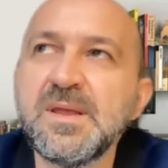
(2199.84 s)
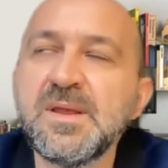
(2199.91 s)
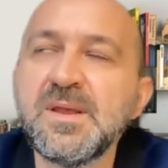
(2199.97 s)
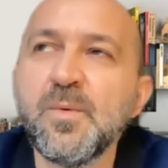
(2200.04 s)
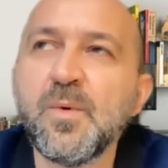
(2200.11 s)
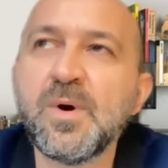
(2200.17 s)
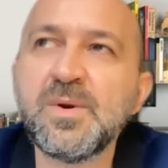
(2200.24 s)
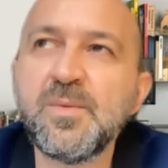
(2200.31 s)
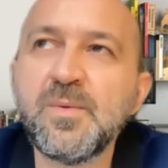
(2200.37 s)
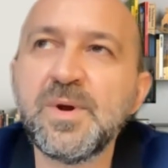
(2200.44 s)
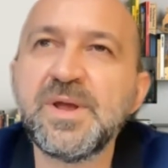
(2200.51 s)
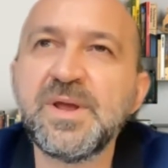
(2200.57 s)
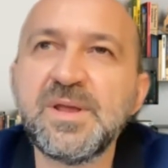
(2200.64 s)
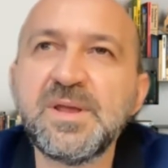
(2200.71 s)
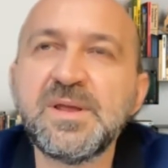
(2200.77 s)
in one
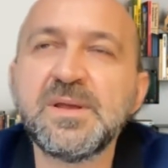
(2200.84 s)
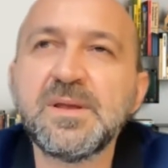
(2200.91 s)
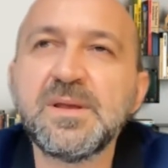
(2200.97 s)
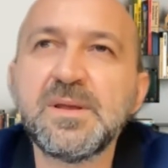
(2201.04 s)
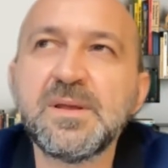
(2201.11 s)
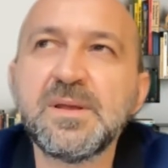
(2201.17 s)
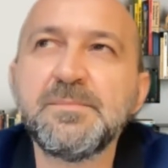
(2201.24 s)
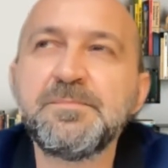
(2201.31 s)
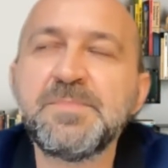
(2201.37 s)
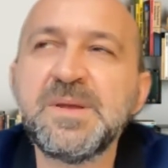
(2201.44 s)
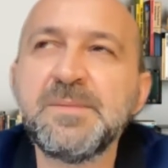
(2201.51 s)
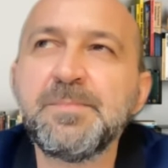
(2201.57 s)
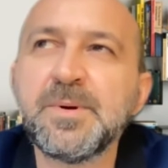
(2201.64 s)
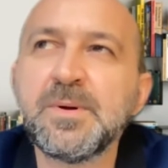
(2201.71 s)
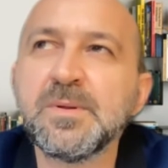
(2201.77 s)
way,
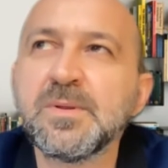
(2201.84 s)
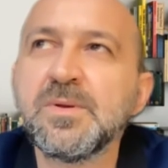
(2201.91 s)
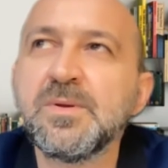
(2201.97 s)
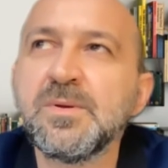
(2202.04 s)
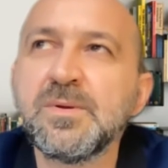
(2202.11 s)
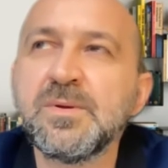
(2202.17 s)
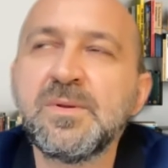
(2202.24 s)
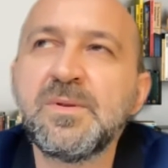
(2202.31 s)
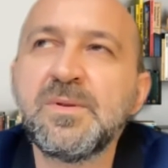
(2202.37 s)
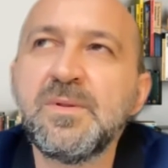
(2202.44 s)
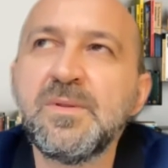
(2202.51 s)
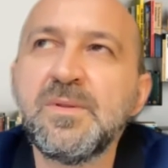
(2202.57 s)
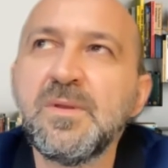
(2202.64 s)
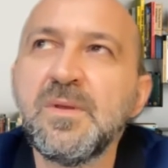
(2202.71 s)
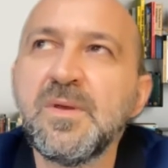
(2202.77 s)
people could
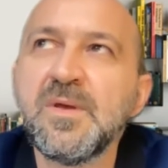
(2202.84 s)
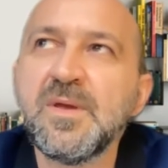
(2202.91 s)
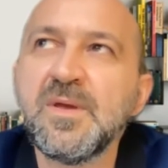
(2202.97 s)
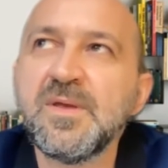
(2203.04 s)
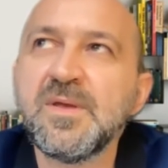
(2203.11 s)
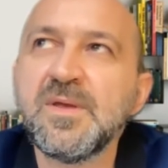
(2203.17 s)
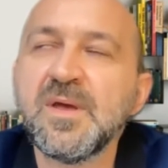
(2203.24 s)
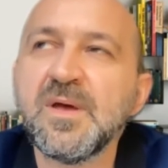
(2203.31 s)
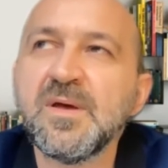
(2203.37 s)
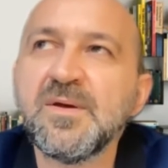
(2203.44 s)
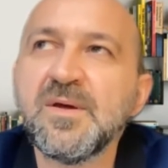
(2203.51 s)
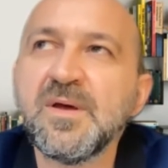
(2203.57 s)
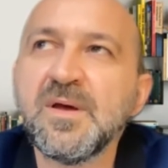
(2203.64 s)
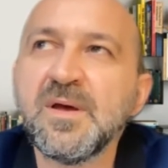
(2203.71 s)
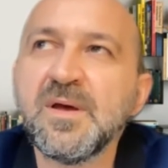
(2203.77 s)

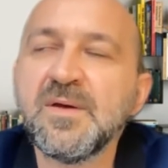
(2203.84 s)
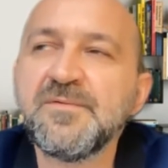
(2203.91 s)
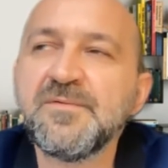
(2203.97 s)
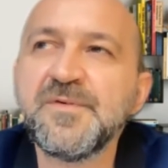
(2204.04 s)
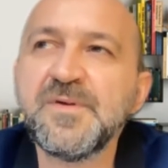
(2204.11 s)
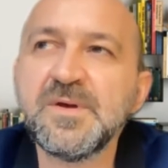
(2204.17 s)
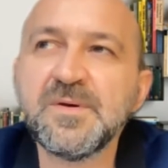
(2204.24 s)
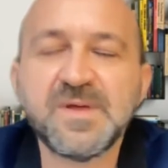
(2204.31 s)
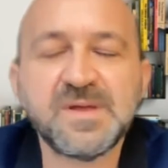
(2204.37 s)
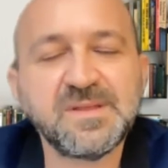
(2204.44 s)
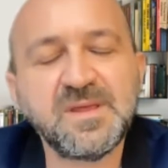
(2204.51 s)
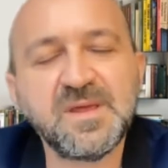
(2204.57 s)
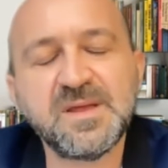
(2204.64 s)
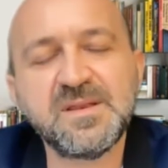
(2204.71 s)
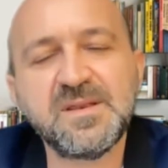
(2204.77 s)
uh, feel that
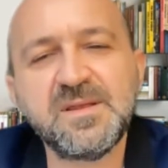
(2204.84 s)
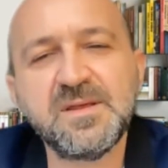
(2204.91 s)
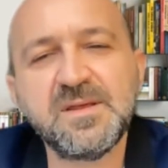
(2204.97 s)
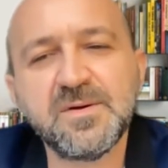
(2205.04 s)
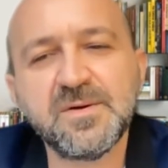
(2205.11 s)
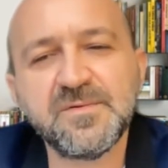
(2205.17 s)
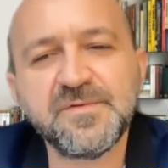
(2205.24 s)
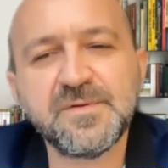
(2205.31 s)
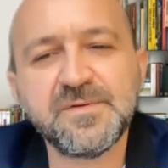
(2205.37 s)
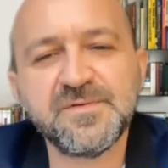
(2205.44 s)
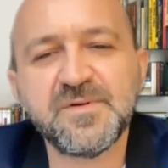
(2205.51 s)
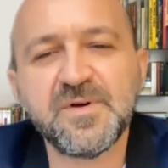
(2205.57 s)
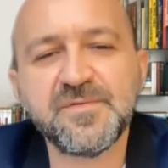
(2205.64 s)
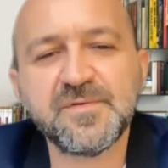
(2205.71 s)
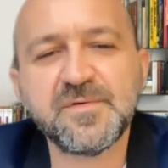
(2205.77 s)
the idea of
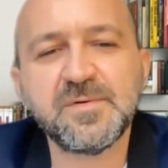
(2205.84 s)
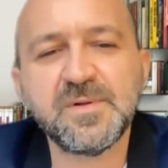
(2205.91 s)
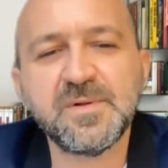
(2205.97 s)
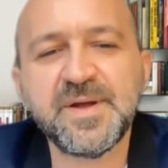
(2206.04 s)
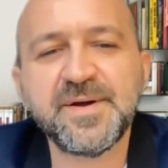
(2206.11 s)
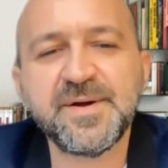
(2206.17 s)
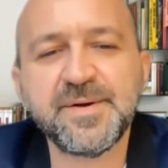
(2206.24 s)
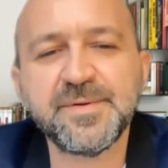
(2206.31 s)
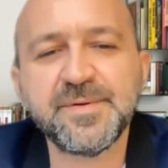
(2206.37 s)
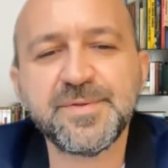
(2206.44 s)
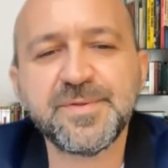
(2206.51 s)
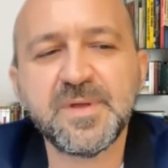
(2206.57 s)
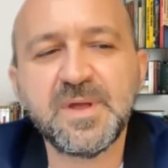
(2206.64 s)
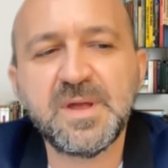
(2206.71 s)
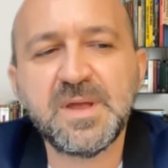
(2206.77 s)
philosophical health
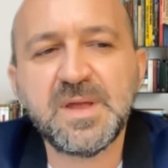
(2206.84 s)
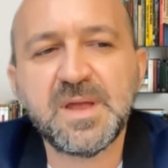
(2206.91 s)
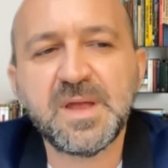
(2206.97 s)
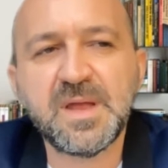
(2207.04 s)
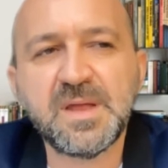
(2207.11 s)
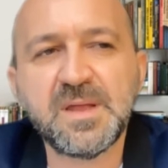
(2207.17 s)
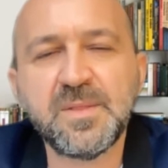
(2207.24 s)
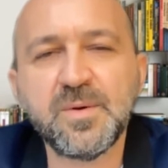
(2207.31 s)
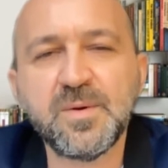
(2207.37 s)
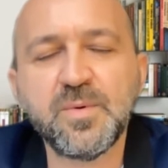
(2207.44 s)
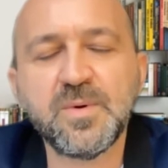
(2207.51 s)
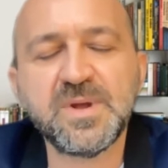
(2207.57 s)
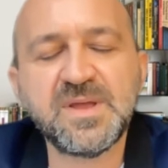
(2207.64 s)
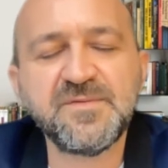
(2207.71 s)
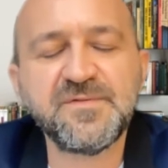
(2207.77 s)
and the
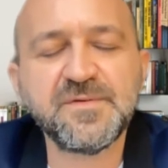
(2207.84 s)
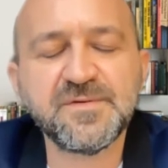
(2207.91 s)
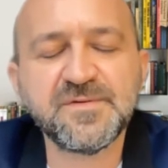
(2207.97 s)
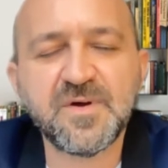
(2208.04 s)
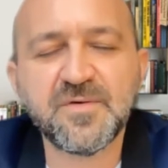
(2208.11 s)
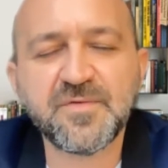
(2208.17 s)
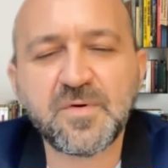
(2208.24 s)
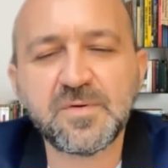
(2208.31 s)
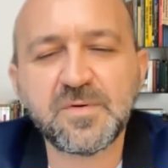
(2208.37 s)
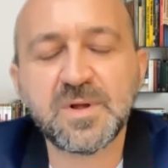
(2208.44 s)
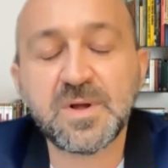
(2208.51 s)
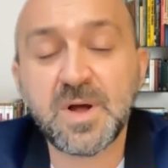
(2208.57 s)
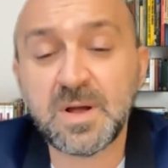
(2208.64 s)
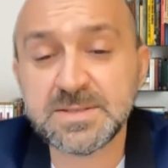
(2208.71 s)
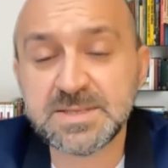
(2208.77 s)
way philosophical
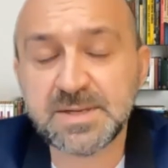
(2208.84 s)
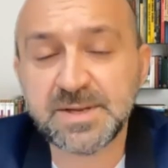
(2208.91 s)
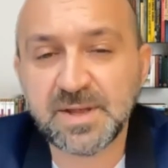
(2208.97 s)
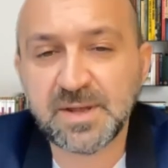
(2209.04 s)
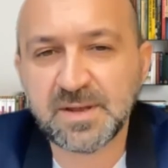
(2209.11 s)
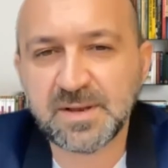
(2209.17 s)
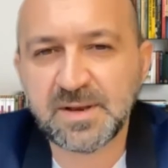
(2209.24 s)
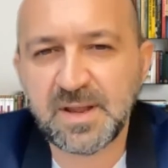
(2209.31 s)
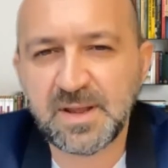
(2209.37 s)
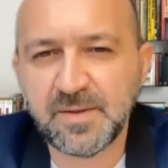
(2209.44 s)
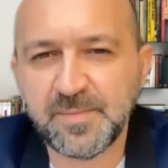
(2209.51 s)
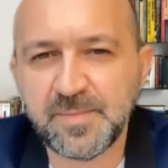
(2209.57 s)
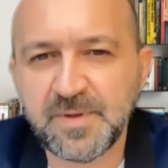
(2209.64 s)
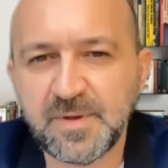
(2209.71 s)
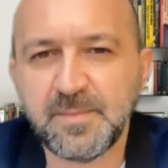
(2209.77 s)
counseling can
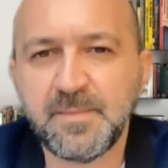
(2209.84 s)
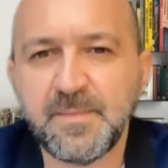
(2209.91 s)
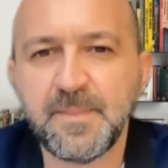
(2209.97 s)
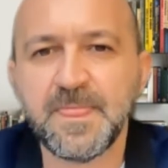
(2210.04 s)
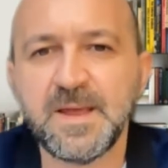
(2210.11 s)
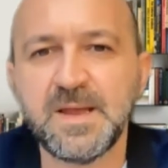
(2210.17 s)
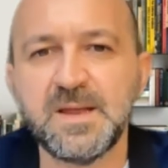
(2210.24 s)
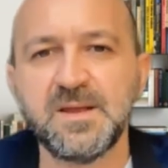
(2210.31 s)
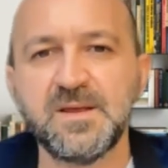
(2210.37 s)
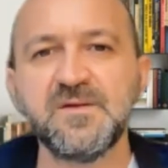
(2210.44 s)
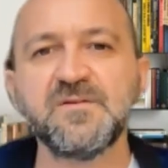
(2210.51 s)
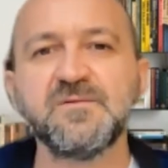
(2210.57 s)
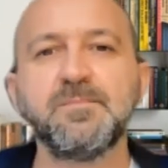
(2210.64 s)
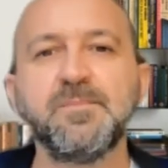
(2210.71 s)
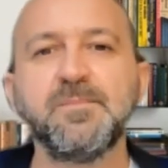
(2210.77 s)
help them
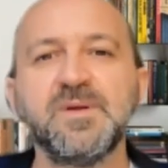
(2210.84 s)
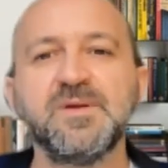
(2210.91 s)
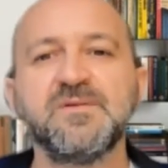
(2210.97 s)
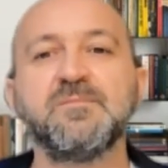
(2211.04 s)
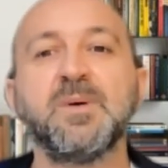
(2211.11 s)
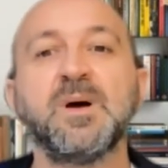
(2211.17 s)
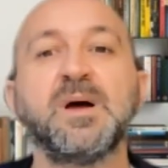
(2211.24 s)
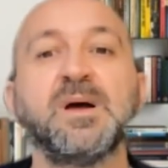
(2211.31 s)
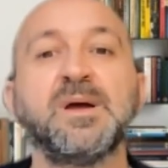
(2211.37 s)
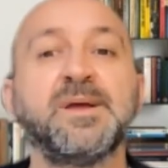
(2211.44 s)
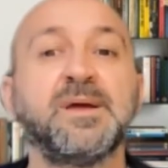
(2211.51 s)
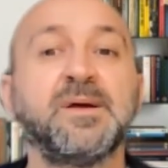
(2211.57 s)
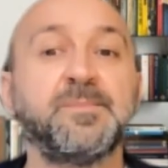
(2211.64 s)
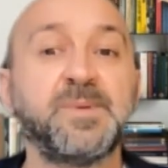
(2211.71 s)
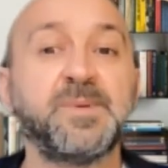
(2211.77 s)
is, is
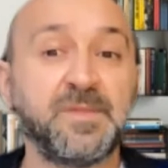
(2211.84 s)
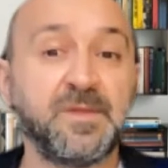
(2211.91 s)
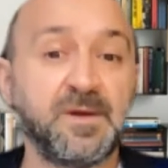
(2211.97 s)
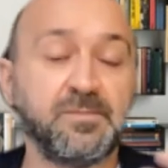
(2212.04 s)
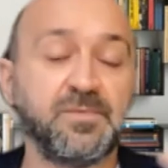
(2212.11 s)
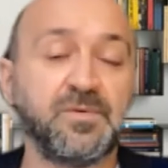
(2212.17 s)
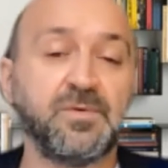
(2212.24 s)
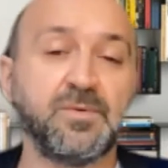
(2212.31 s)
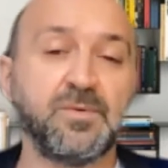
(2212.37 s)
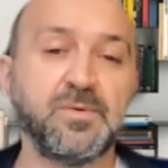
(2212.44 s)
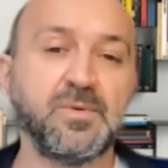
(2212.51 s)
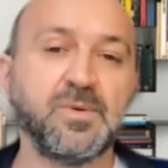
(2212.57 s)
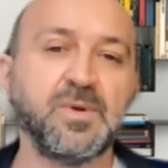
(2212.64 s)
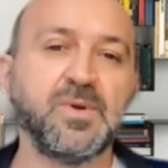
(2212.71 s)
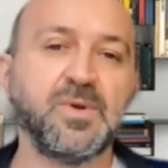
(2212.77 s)
by helping them to